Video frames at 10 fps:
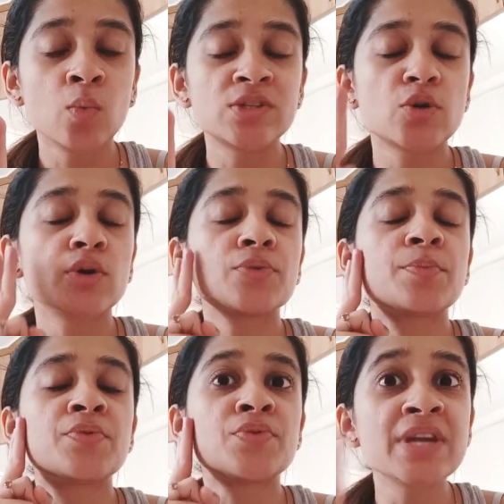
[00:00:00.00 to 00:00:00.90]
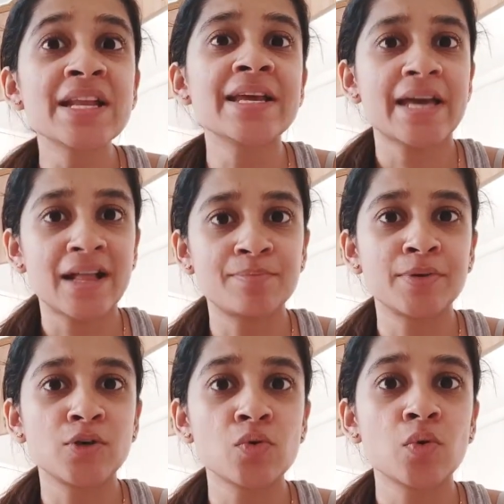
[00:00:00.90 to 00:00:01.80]
which are going to really
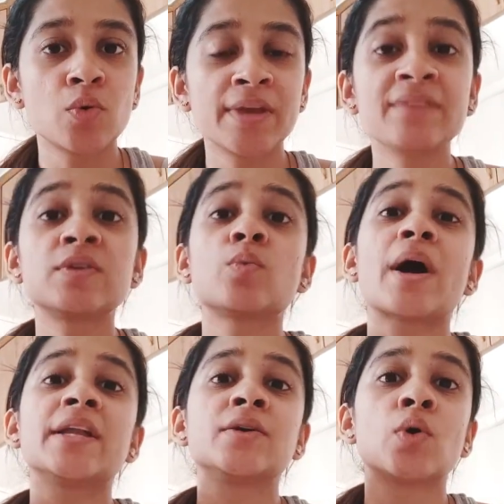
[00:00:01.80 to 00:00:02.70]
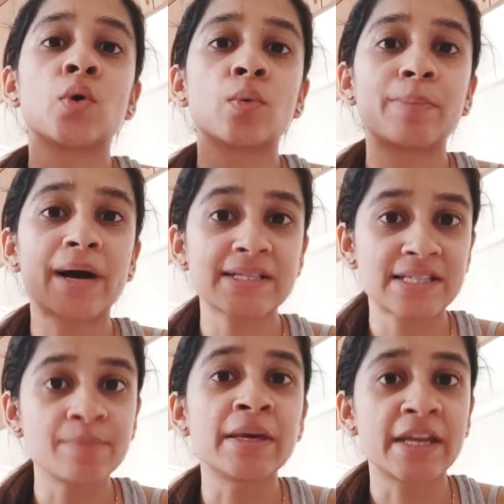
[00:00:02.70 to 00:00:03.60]
help you even while you go
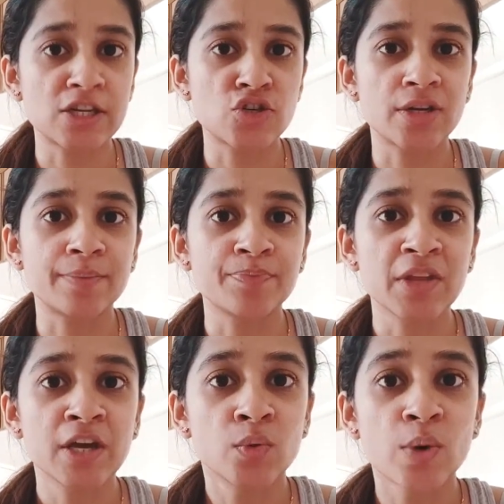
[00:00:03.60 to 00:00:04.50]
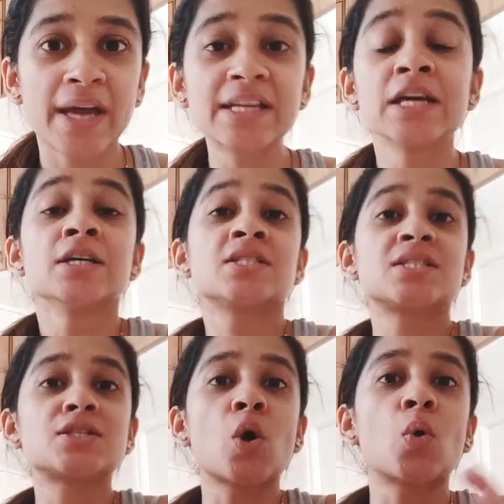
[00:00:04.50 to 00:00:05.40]
past immigration, right?
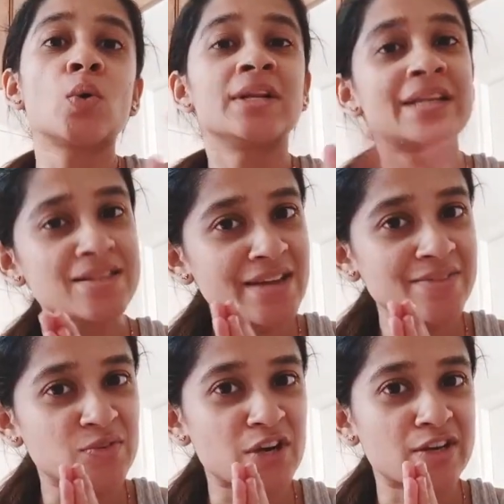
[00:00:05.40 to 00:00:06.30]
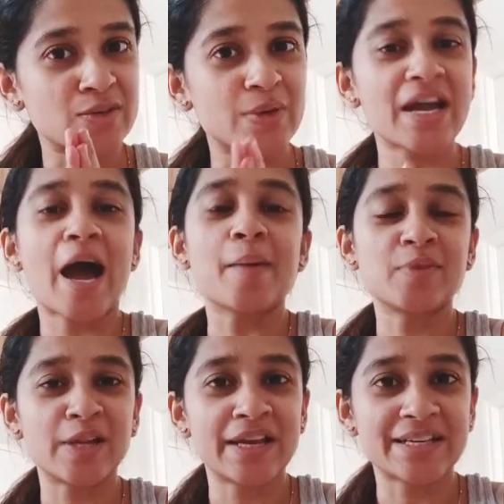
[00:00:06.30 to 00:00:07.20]
So let's dive straight into it.
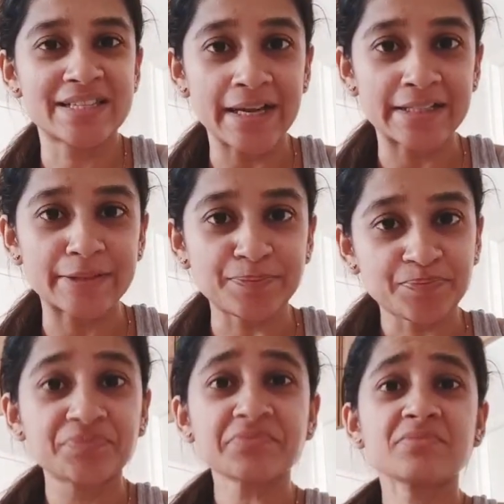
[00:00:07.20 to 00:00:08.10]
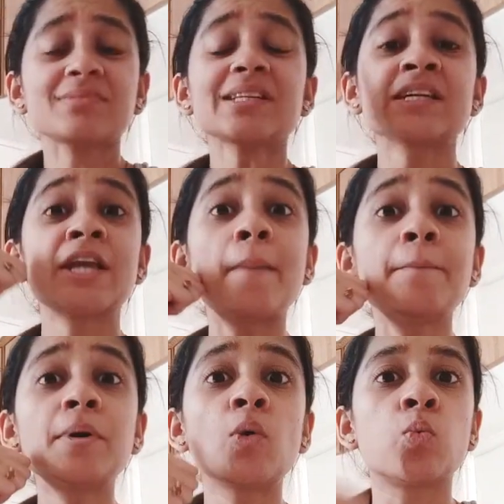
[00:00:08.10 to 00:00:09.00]
I'm really excited.
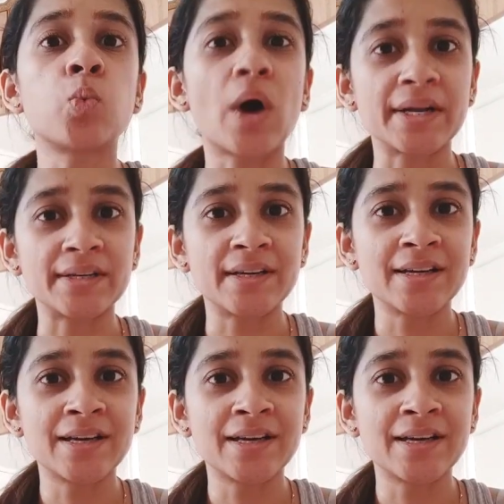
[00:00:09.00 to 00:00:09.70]
Number 1,